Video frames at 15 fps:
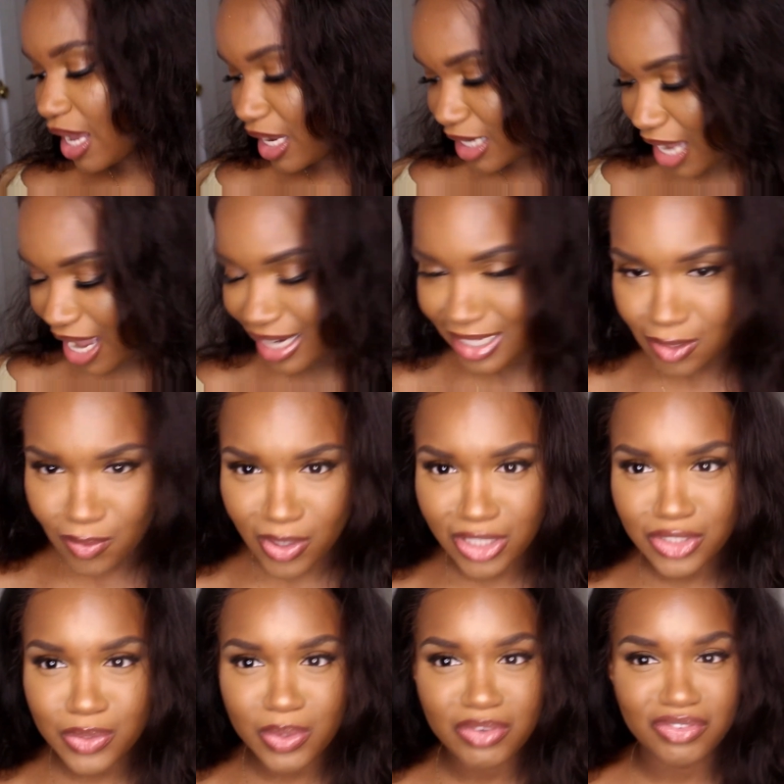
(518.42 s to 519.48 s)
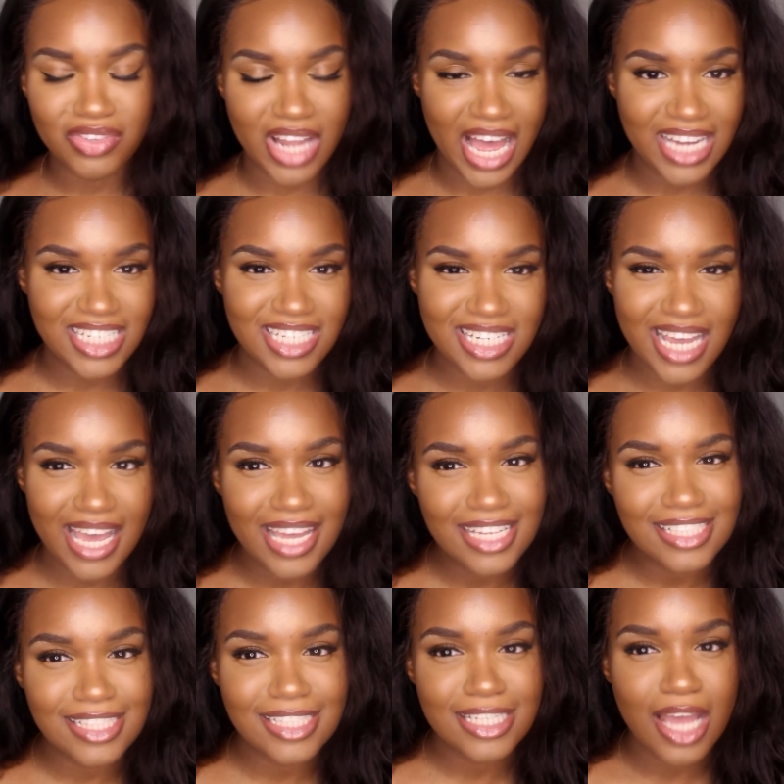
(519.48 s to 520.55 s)
I kind of want to do a flash
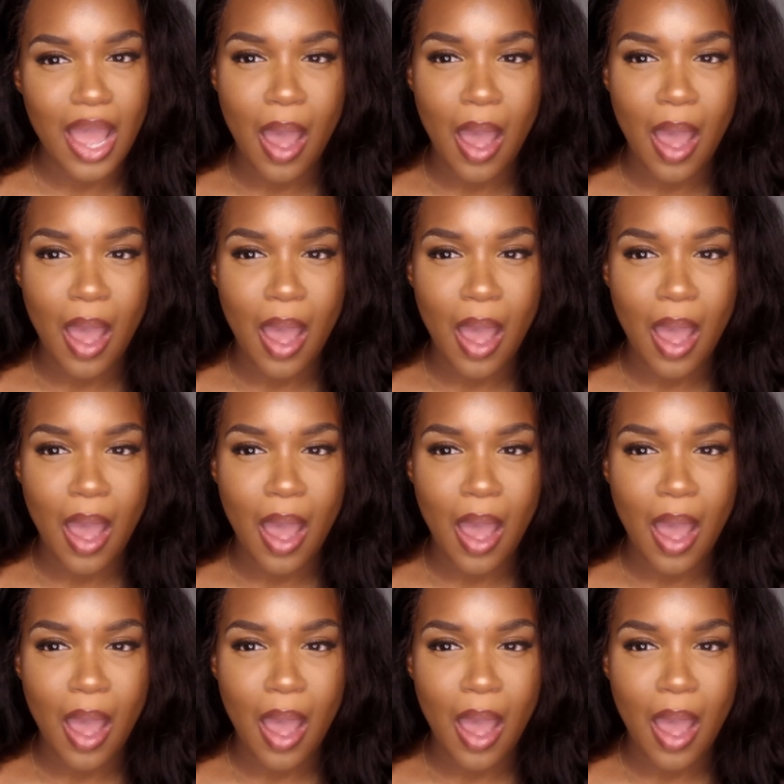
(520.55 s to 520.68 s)
test.